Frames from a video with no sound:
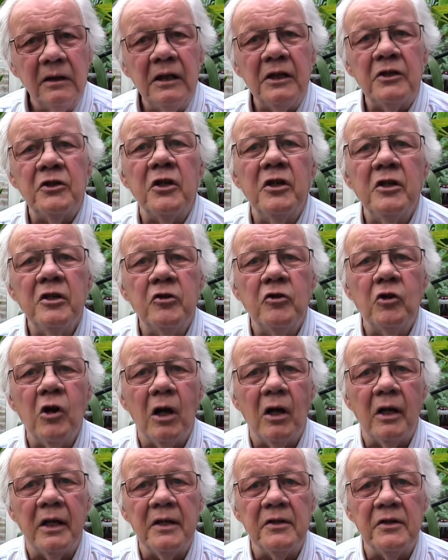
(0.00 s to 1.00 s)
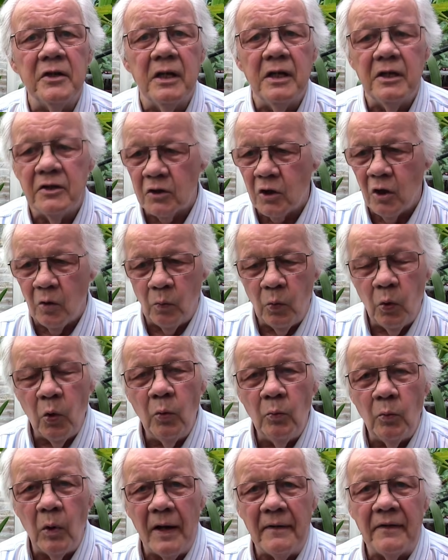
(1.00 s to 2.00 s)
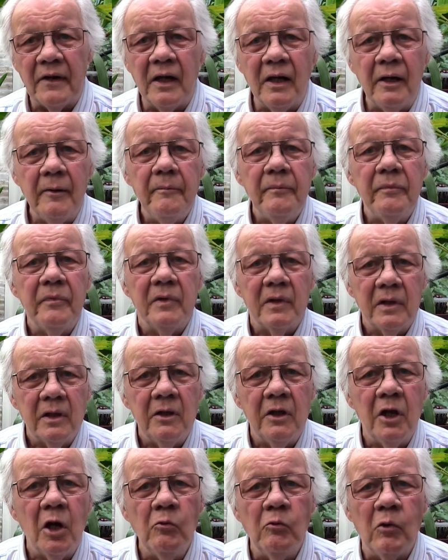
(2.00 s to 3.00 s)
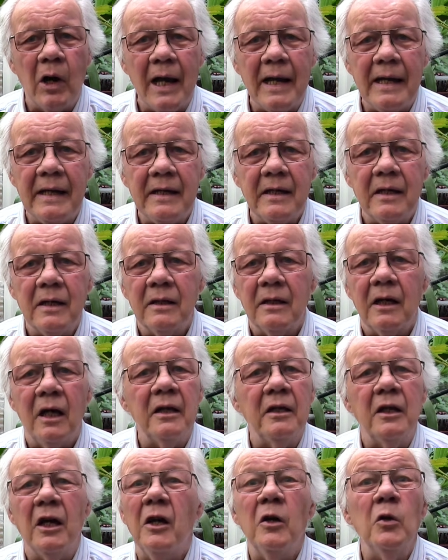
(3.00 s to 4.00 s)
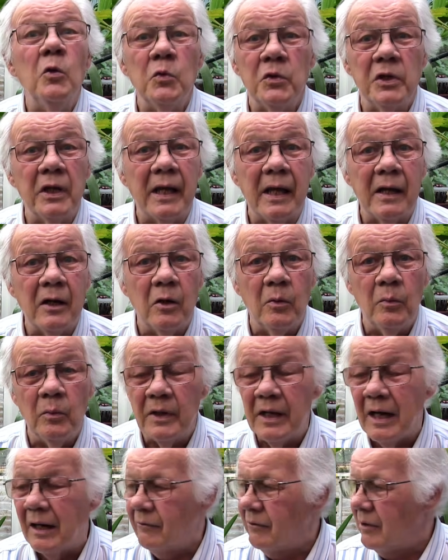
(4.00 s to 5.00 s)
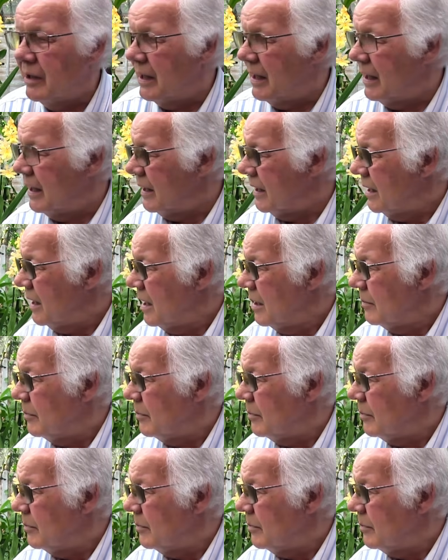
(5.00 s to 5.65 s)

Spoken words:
it's going to dry, isn't it? It's got warm weather, no rain. I ought to get on with that really.